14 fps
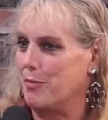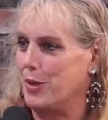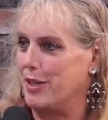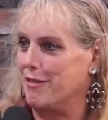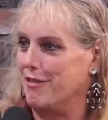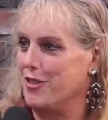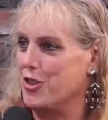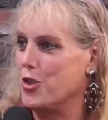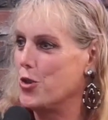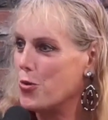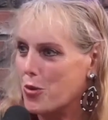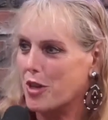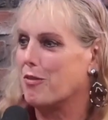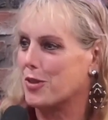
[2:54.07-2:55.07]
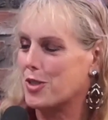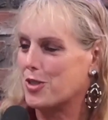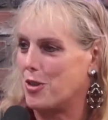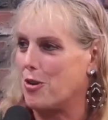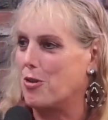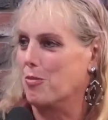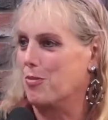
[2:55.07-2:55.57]
but you give
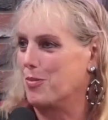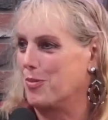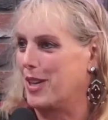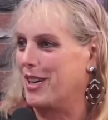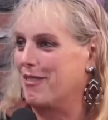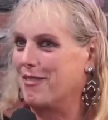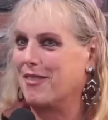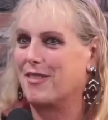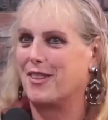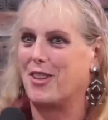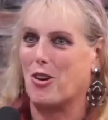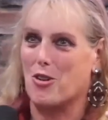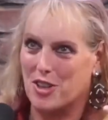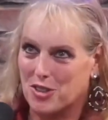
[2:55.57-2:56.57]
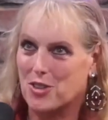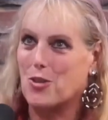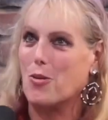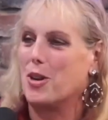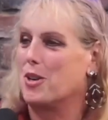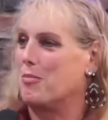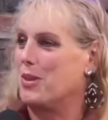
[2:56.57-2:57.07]
us hope that there is
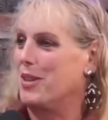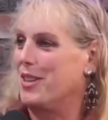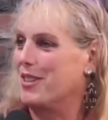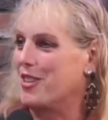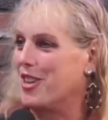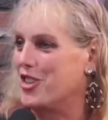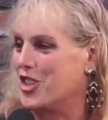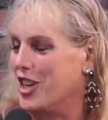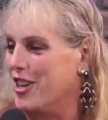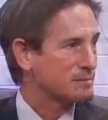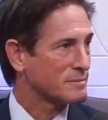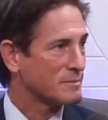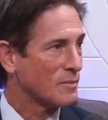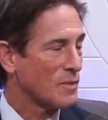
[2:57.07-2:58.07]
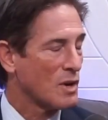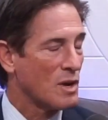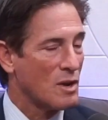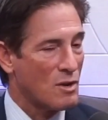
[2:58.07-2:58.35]
going to be a change.